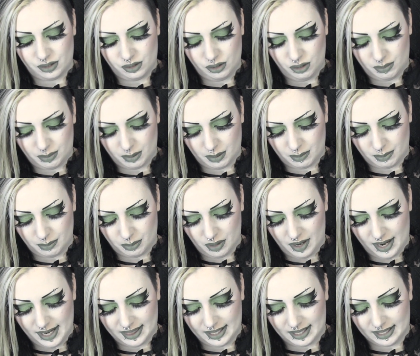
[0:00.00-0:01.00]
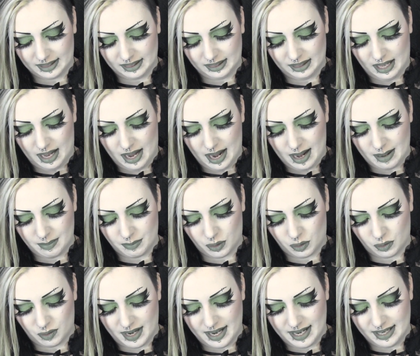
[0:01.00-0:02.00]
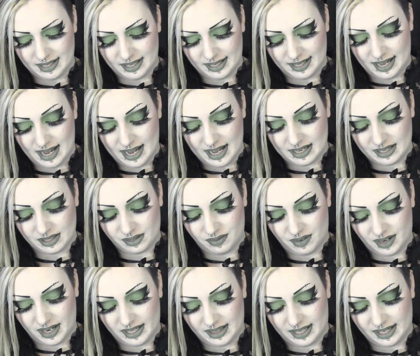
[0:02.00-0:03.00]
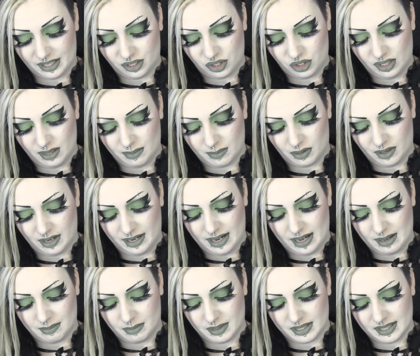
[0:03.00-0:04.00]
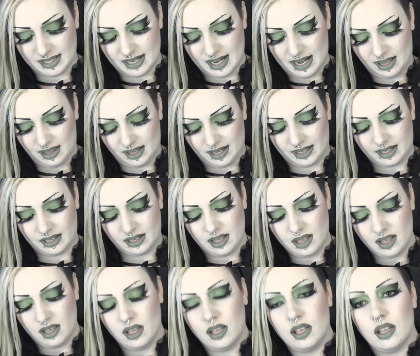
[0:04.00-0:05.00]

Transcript: super bright, like, lime green. Again, it's very, like, shimmery and metallic.